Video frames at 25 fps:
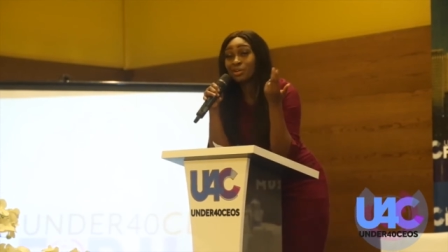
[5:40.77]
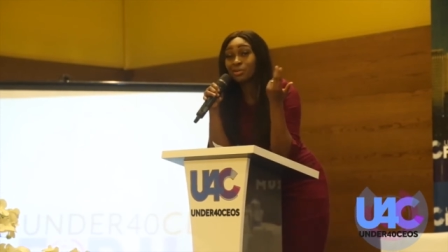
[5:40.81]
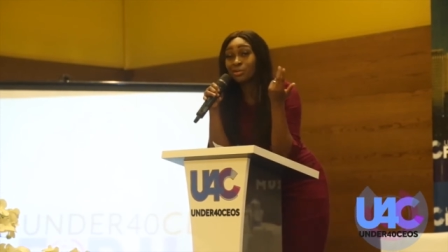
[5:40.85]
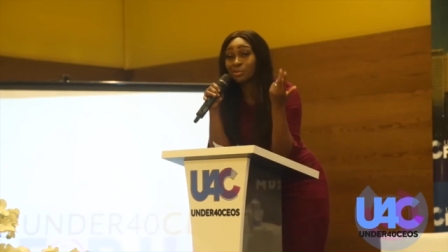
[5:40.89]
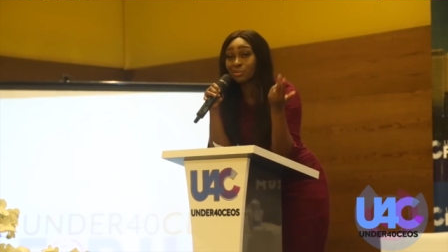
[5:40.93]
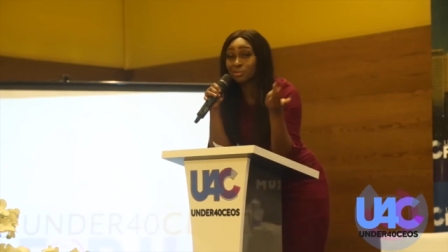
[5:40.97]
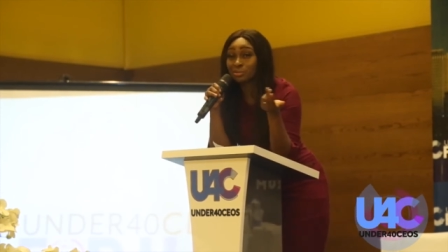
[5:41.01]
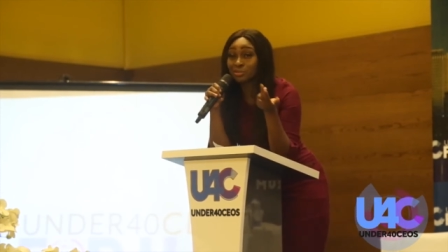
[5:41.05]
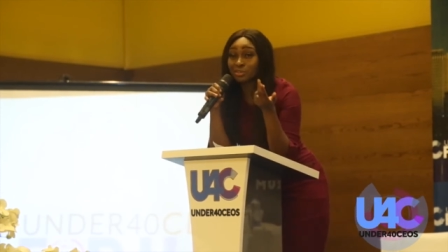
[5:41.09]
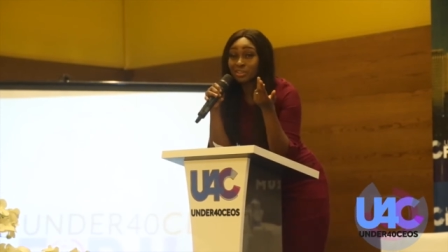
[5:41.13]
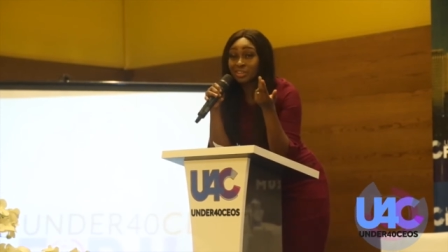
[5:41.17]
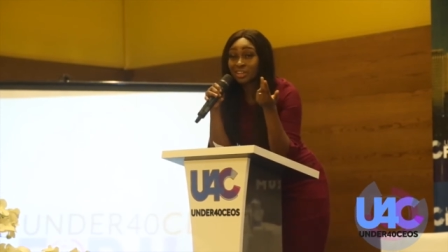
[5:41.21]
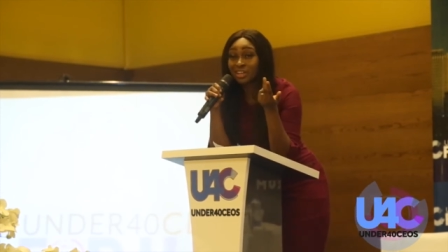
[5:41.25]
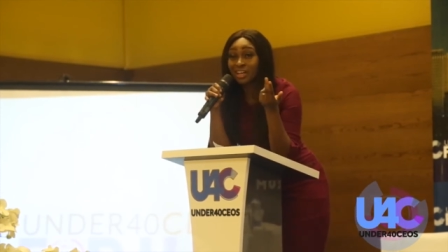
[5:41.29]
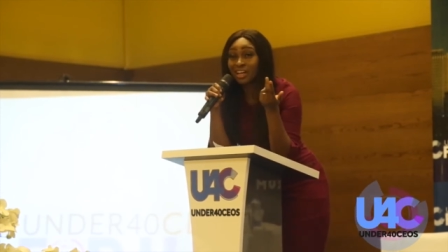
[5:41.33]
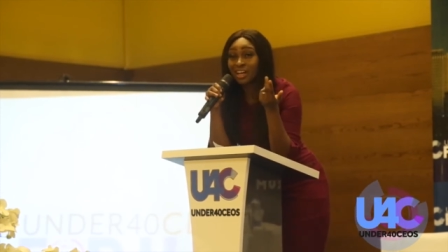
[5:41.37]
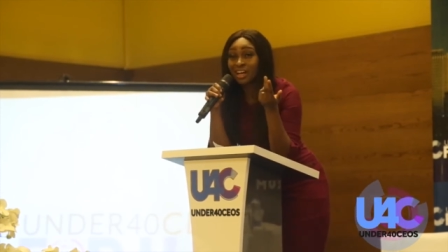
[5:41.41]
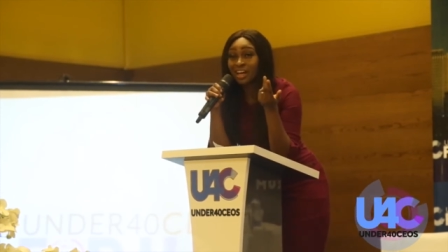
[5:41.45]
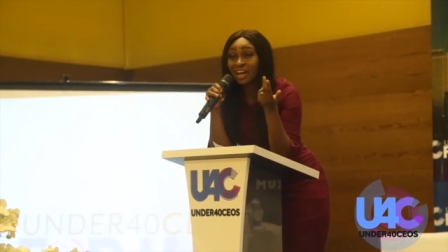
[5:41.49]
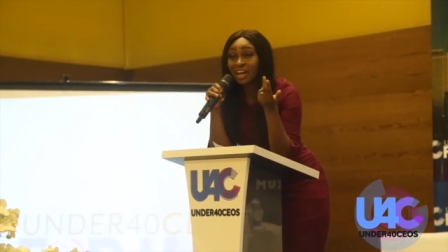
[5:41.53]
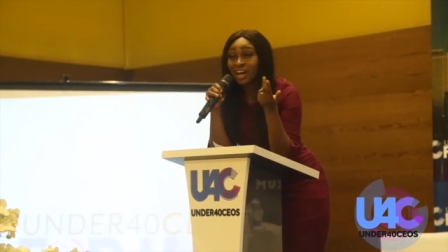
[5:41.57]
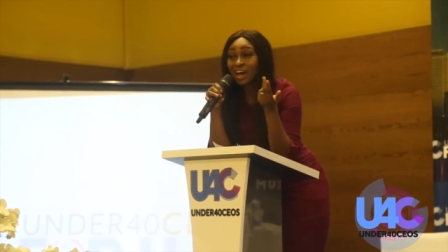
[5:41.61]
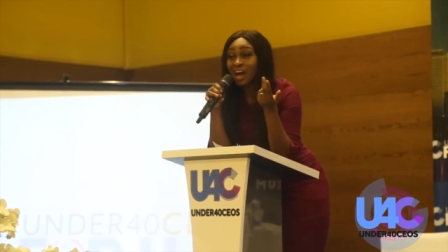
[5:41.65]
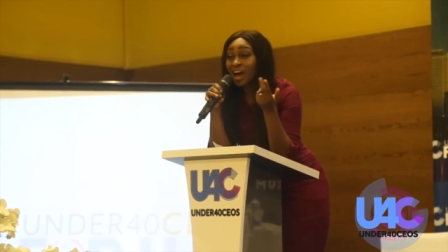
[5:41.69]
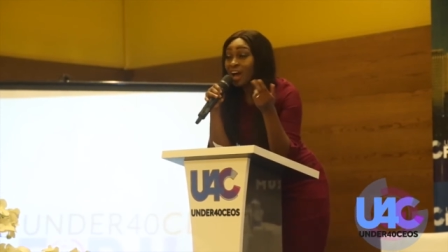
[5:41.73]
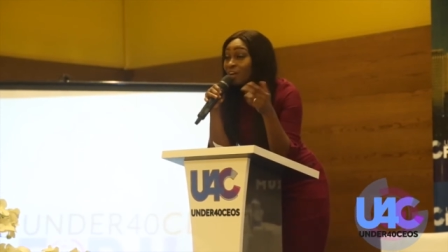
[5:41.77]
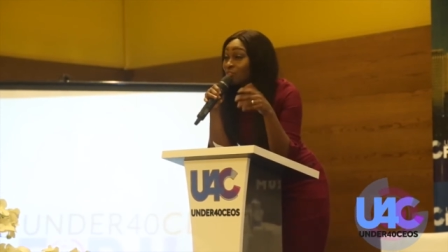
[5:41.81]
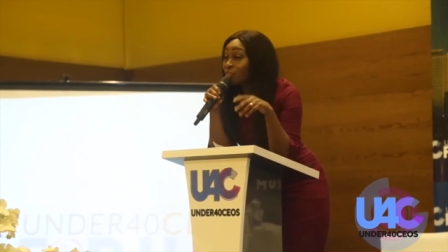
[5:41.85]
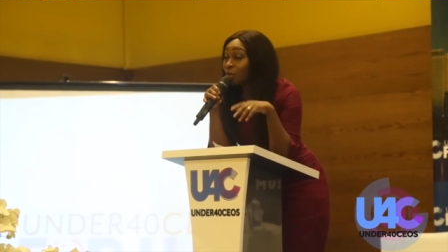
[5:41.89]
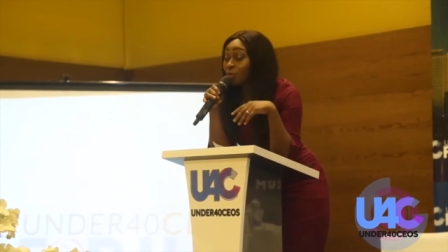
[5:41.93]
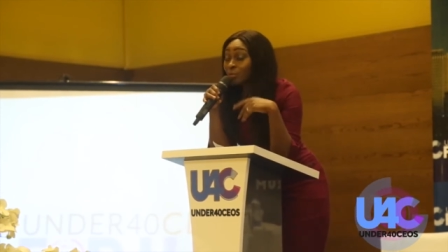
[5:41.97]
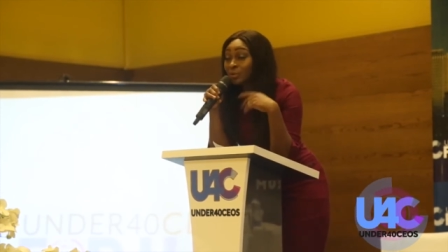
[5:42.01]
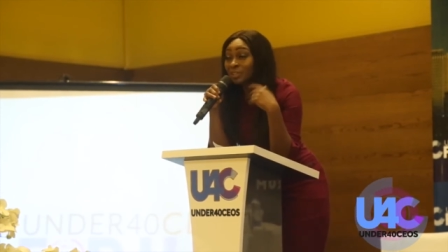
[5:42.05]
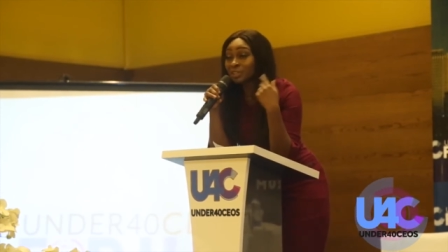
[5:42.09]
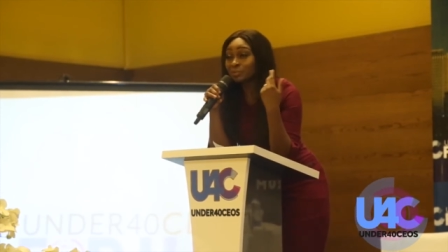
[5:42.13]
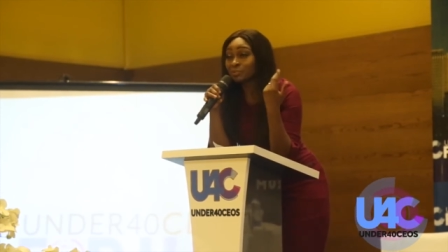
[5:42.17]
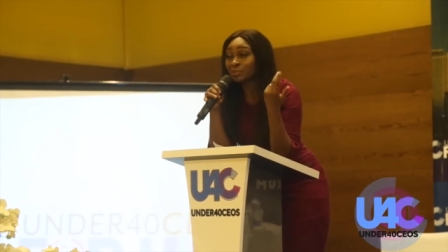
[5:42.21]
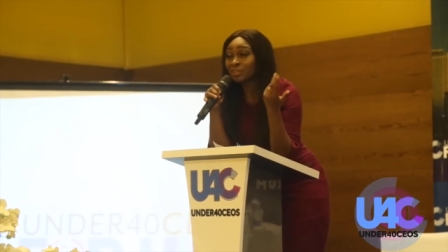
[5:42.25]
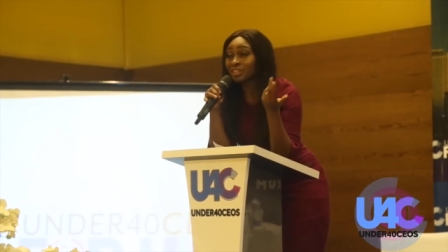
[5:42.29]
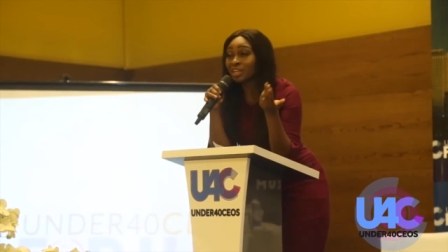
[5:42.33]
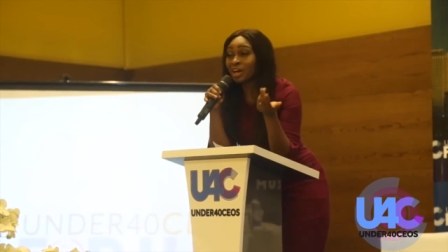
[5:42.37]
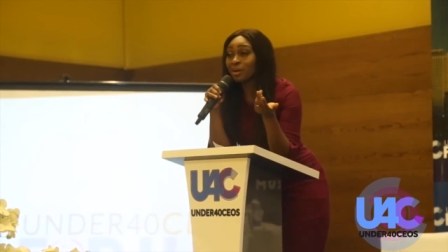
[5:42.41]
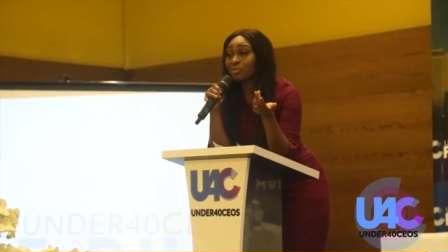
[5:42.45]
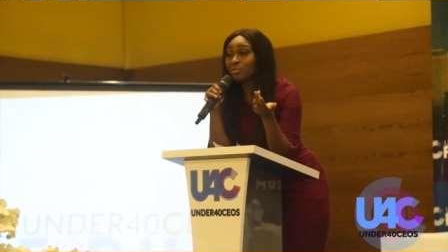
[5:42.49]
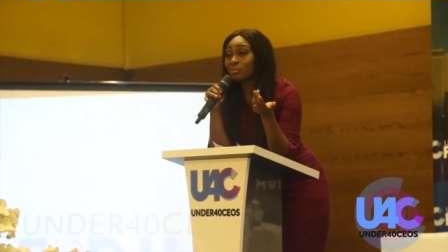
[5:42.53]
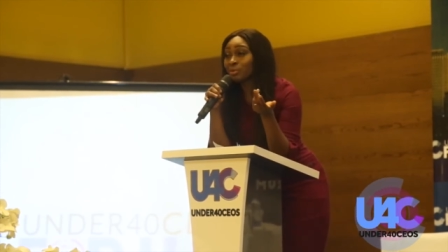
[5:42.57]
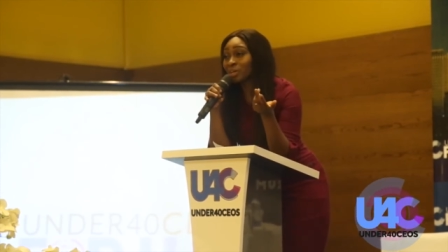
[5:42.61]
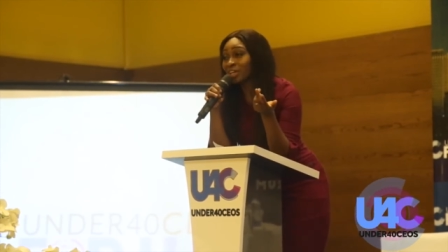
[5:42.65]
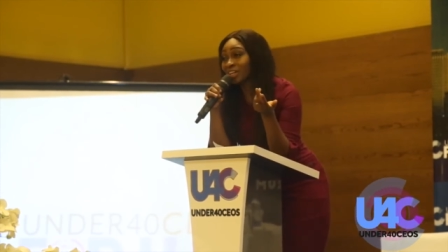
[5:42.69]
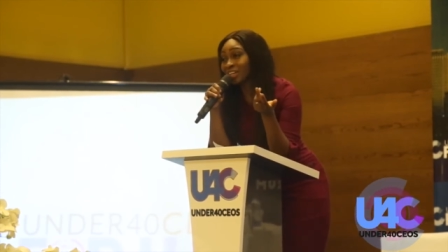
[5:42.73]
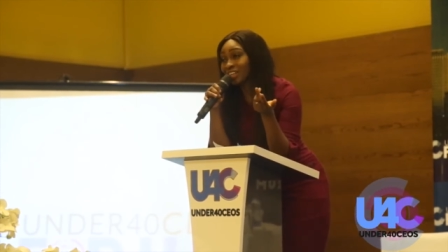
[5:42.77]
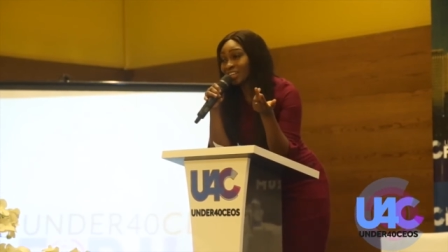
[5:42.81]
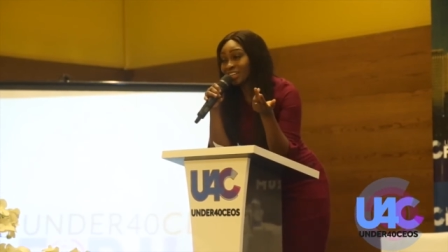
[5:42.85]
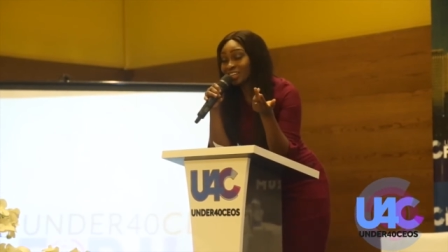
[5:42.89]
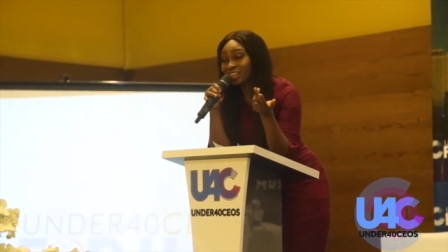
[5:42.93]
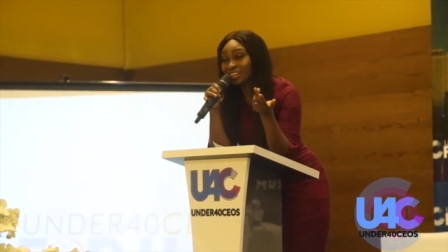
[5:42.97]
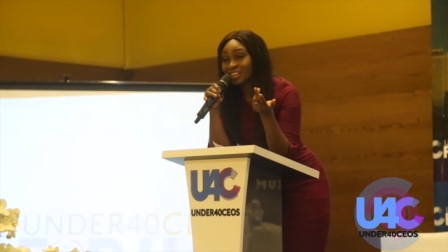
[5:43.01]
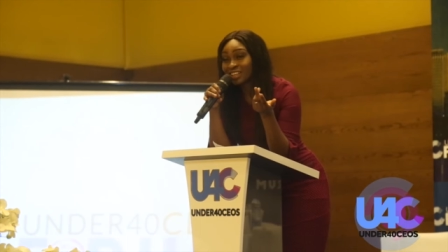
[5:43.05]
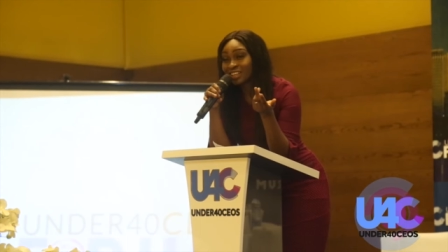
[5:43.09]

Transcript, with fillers: own. I've always been that way.